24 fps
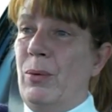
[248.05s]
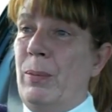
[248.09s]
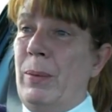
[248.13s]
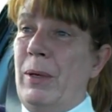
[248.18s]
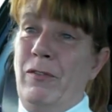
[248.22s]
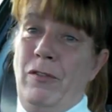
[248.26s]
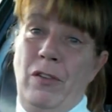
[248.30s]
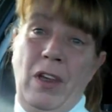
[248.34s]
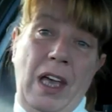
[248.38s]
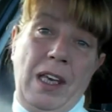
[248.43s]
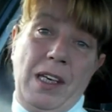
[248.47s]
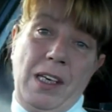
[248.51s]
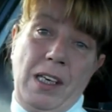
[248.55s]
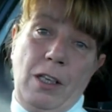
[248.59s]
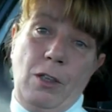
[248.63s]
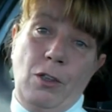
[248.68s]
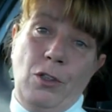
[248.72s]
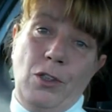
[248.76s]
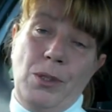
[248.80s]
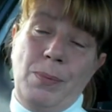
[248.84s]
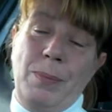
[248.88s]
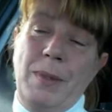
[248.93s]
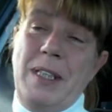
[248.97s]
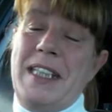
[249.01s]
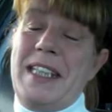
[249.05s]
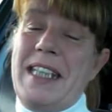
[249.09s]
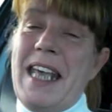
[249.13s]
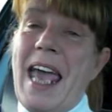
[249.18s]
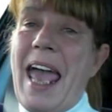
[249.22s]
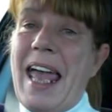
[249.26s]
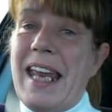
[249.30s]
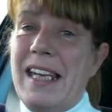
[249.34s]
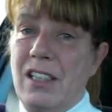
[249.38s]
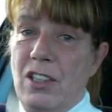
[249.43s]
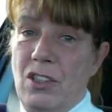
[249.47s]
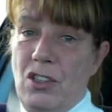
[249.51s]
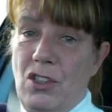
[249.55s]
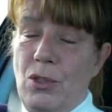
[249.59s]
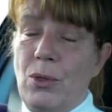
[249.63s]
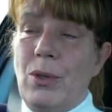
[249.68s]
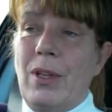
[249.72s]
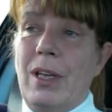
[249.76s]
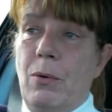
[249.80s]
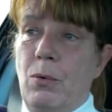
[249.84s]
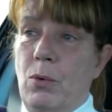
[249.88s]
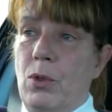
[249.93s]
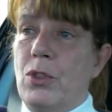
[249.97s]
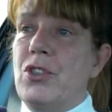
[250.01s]
but in fact it cost me 10 so
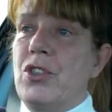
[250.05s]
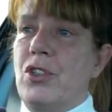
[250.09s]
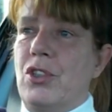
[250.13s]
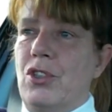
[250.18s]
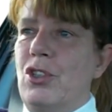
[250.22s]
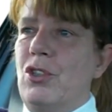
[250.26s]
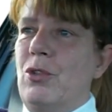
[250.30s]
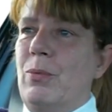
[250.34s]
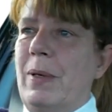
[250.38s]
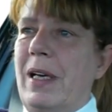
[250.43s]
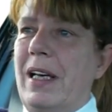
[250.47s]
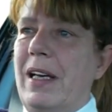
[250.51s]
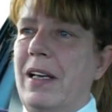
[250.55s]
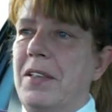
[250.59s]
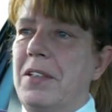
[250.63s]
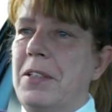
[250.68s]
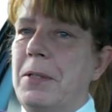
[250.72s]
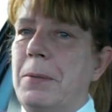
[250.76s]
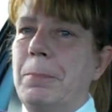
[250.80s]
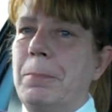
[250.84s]
that wasn't too bad.